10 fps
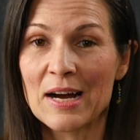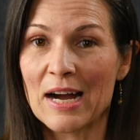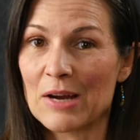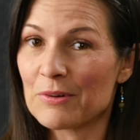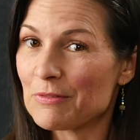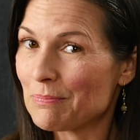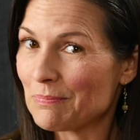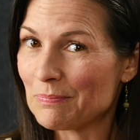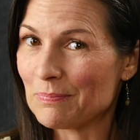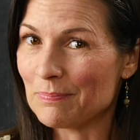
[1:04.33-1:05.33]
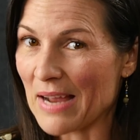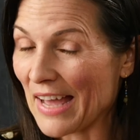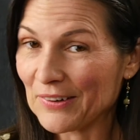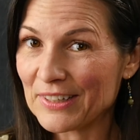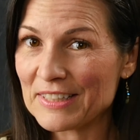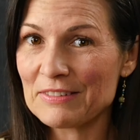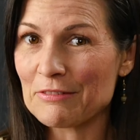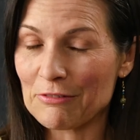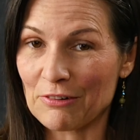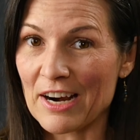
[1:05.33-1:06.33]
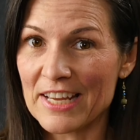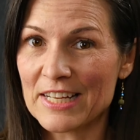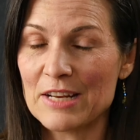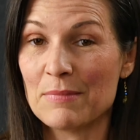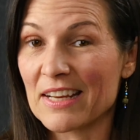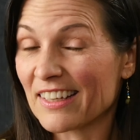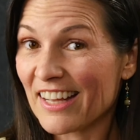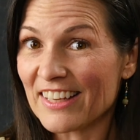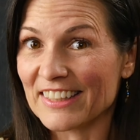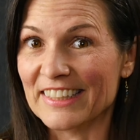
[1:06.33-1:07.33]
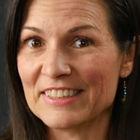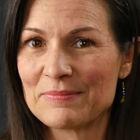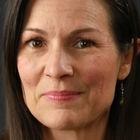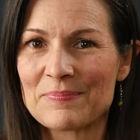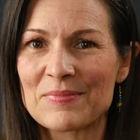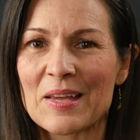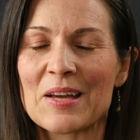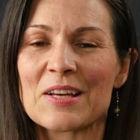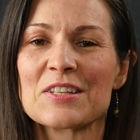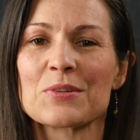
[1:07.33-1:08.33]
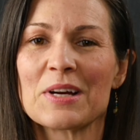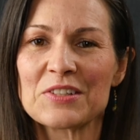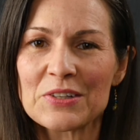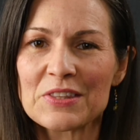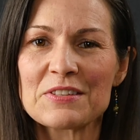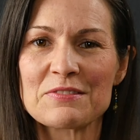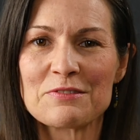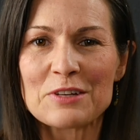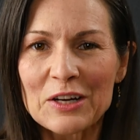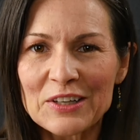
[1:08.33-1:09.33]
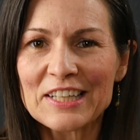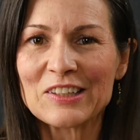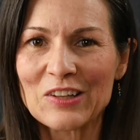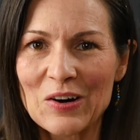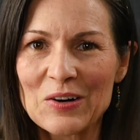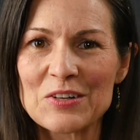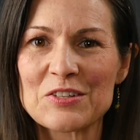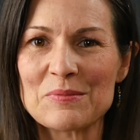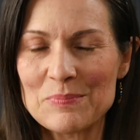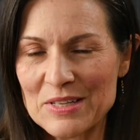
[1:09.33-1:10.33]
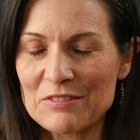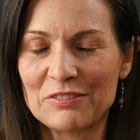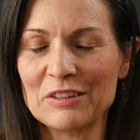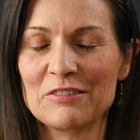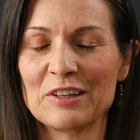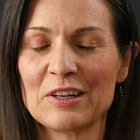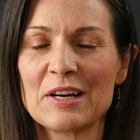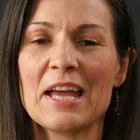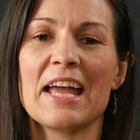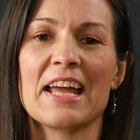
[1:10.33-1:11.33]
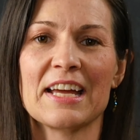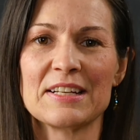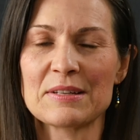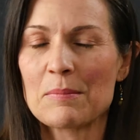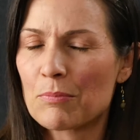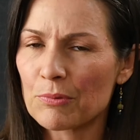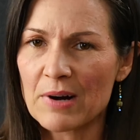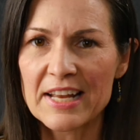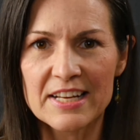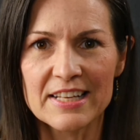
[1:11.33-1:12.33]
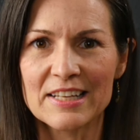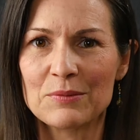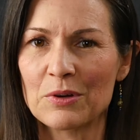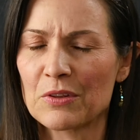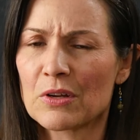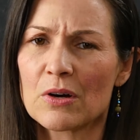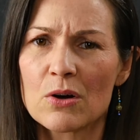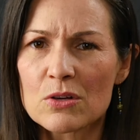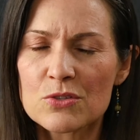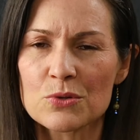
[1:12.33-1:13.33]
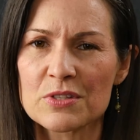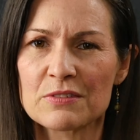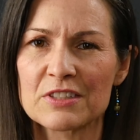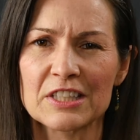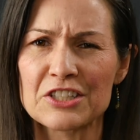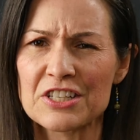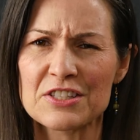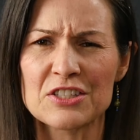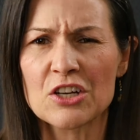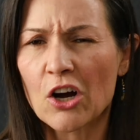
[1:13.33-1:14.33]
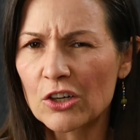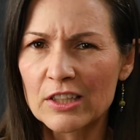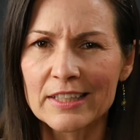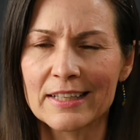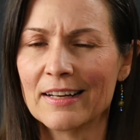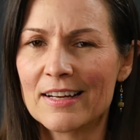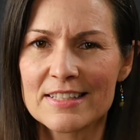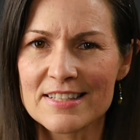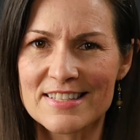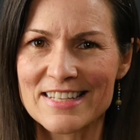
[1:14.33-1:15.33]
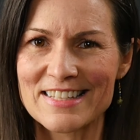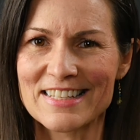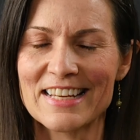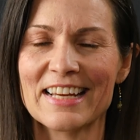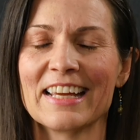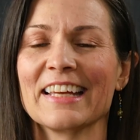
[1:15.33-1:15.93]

I would batter it, fry it, and make a cutlet. So I took this very large beef liver and breaded it with all sorts of delicious garlic and onion seasoning.